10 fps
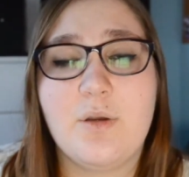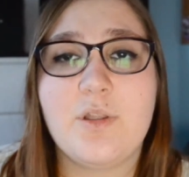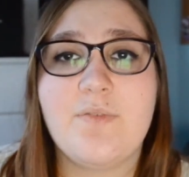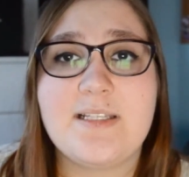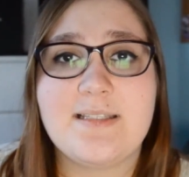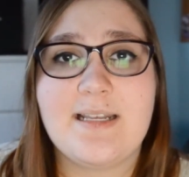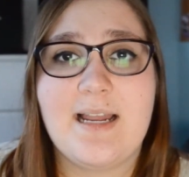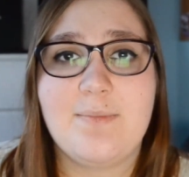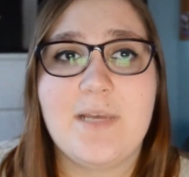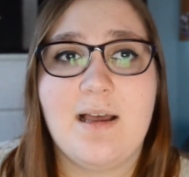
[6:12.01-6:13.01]
The only reason that
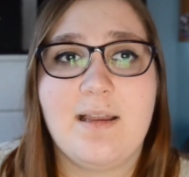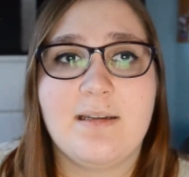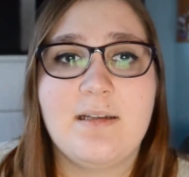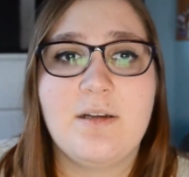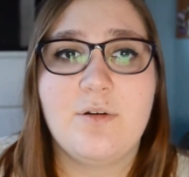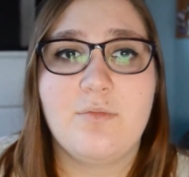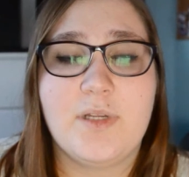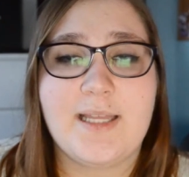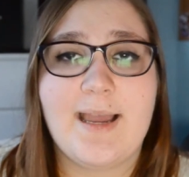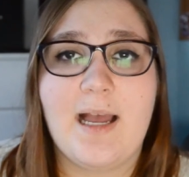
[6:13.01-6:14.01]
I'm not
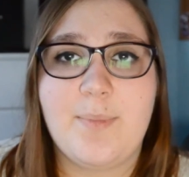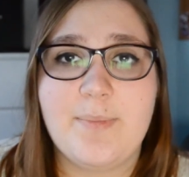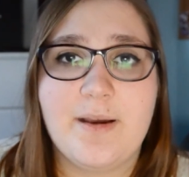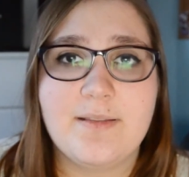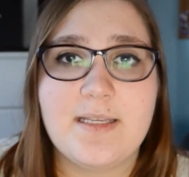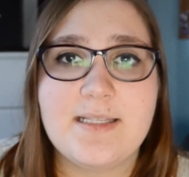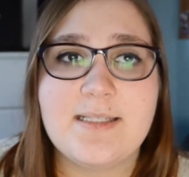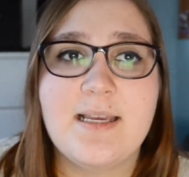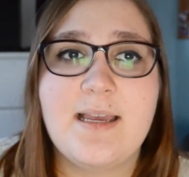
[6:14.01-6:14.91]
really happy about this